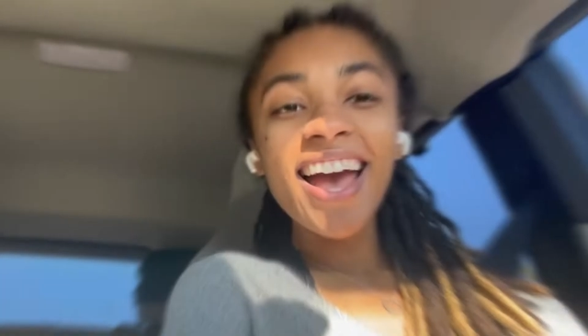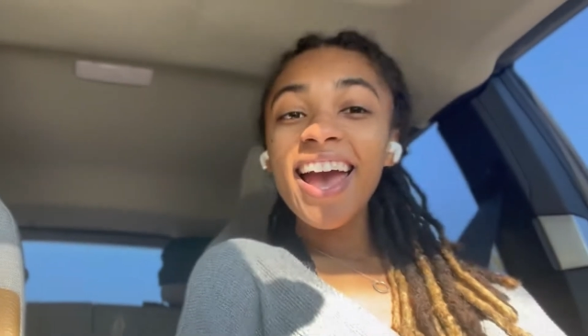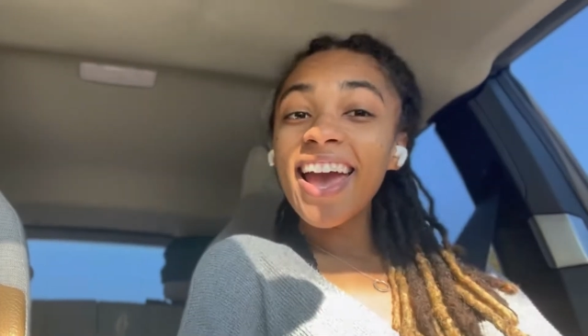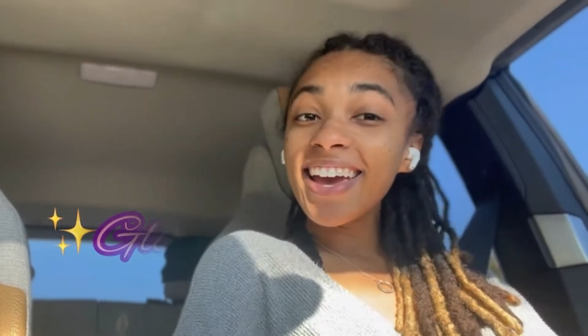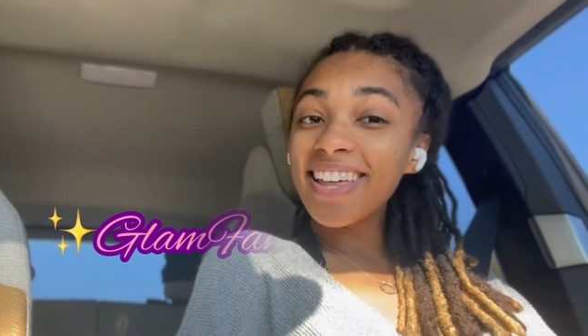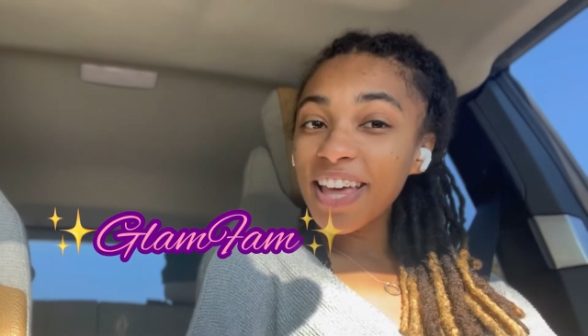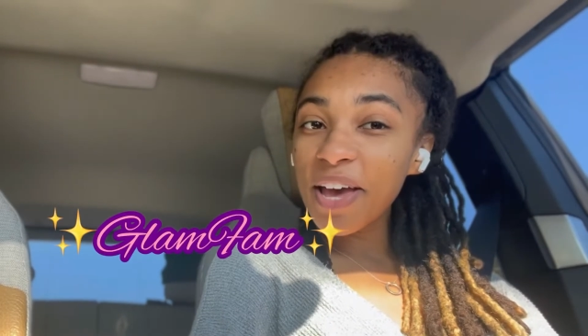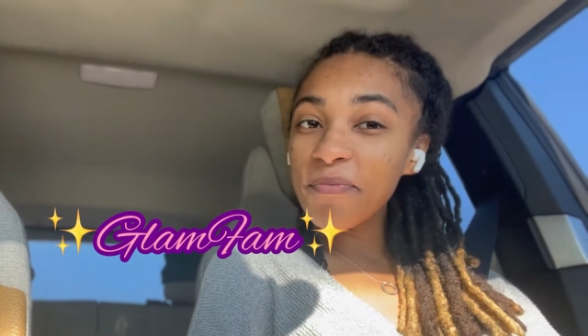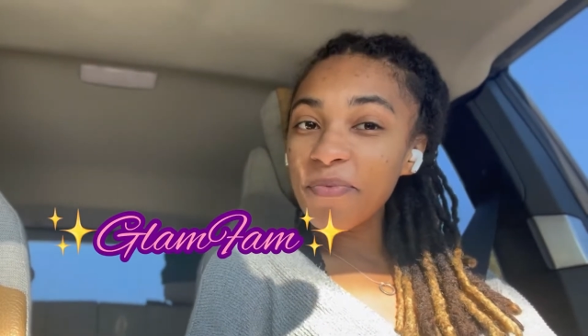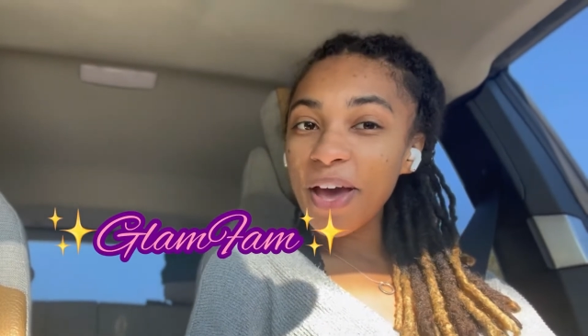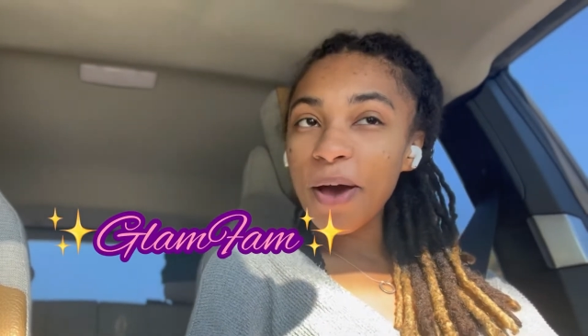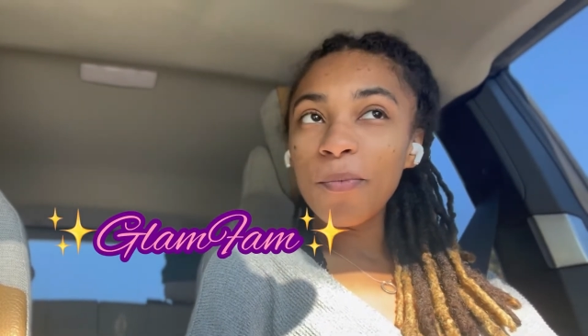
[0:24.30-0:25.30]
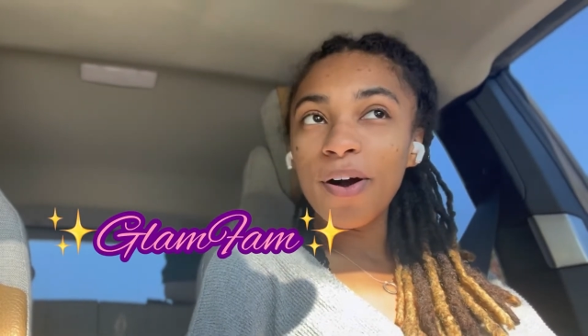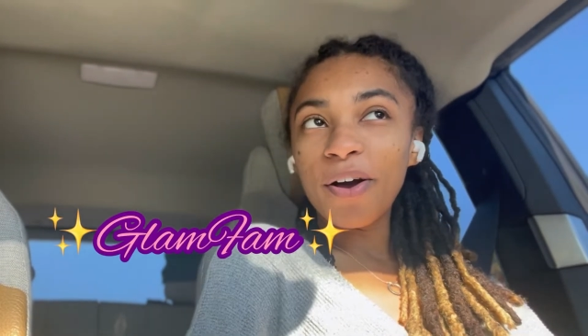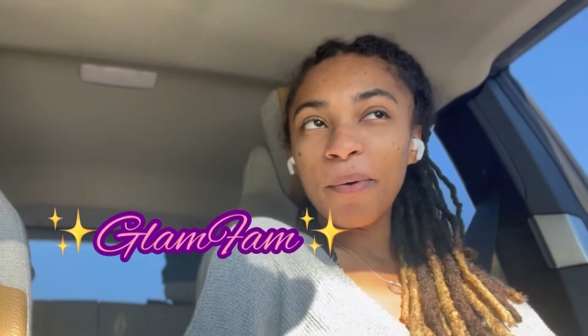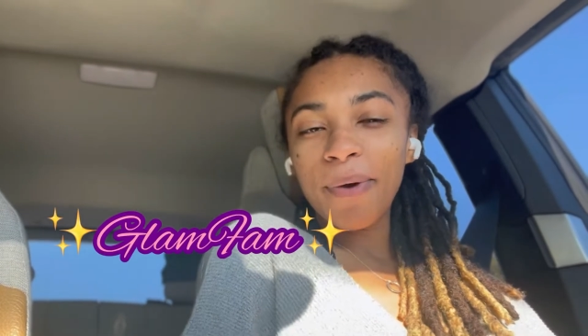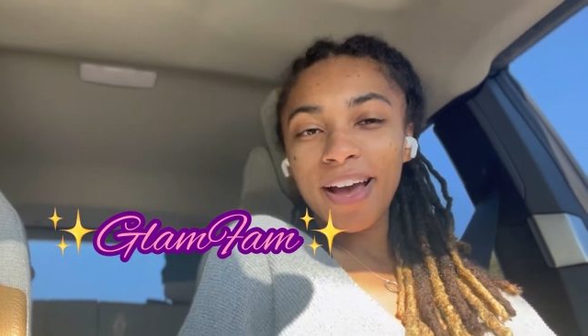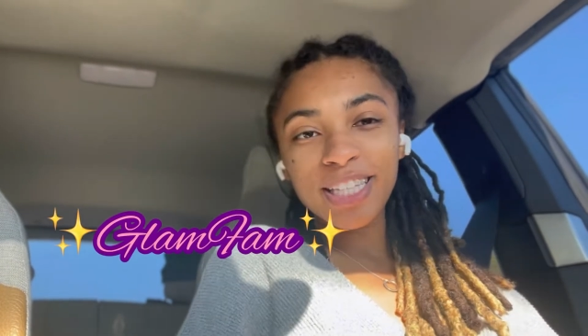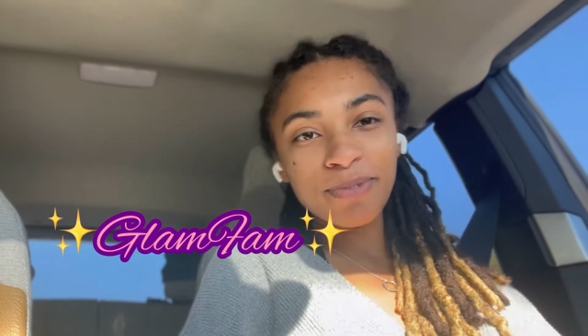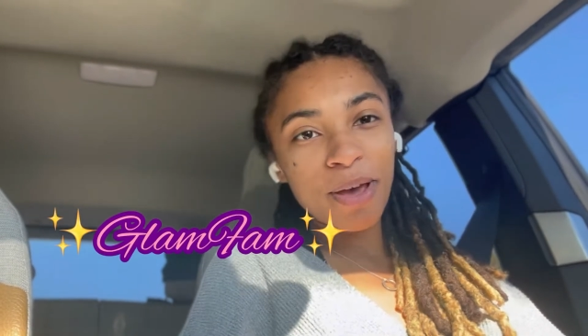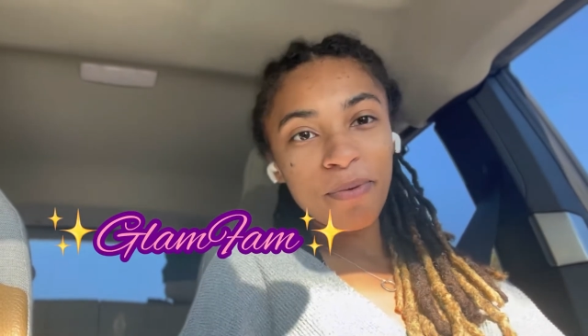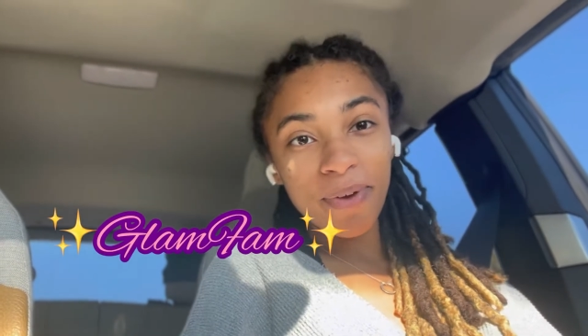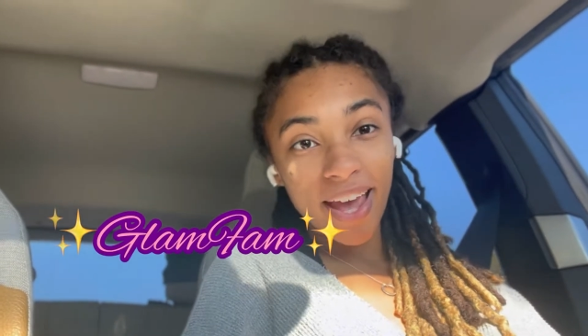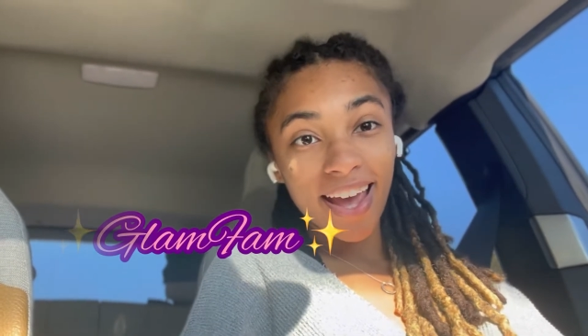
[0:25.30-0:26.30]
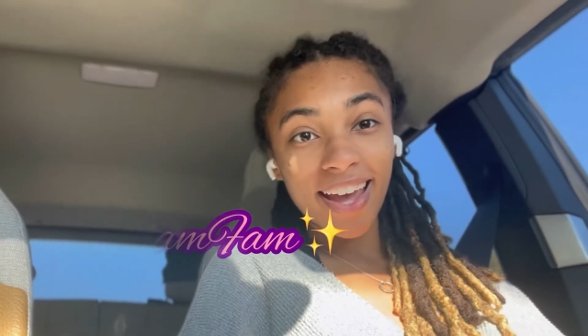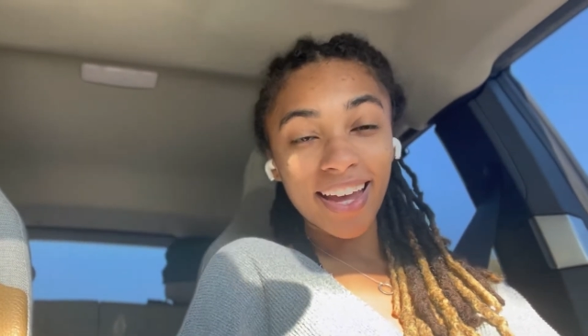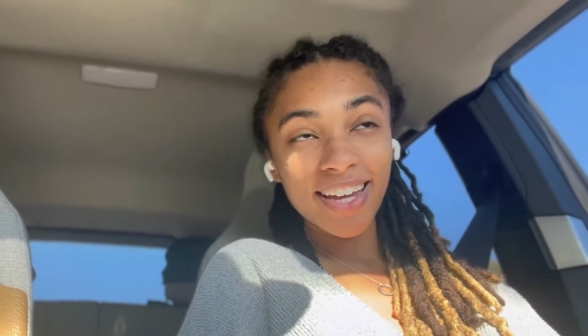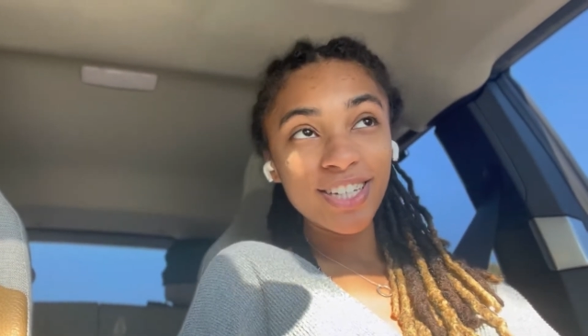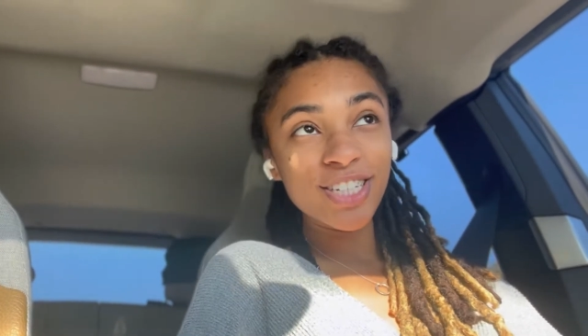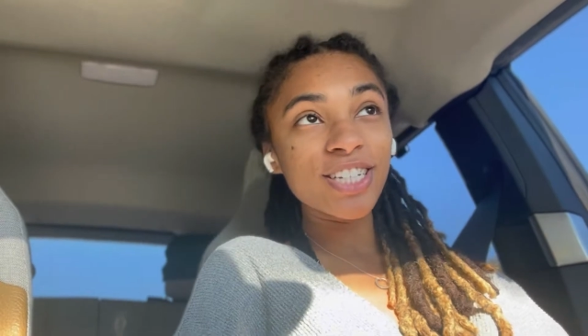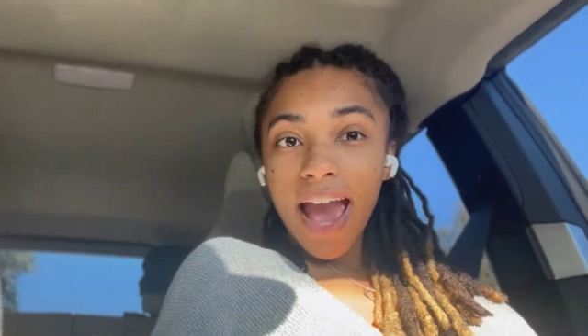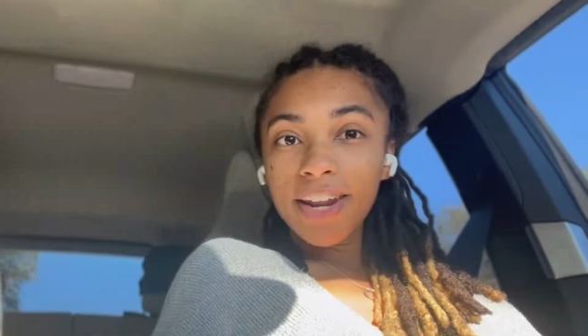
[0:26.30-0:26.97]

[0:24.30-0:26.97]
Hey Glam Fam, welcome back to my page. And